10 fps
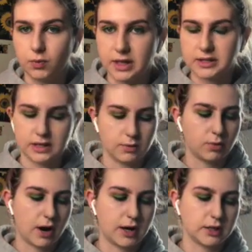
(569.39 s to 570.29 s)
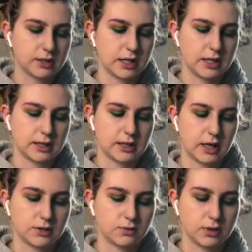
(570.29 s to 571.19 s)
wasting product. I think that
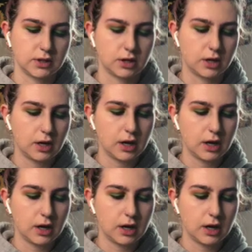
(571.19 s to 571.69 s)
that's a really good